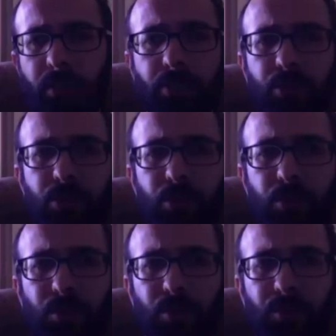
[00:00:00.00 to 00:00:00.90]

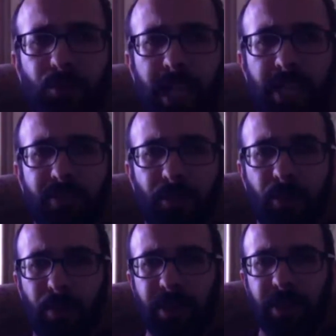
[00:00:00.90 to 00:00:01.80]
too flash
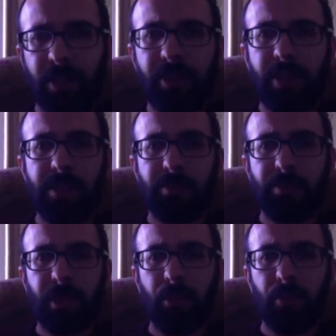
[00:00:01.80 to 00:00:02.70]
forward on this, but I
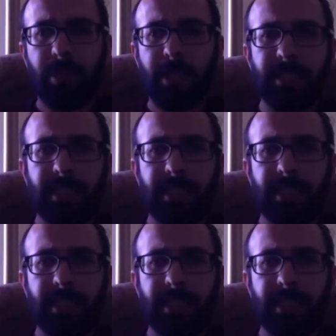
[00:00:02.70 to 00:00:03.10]
would say that the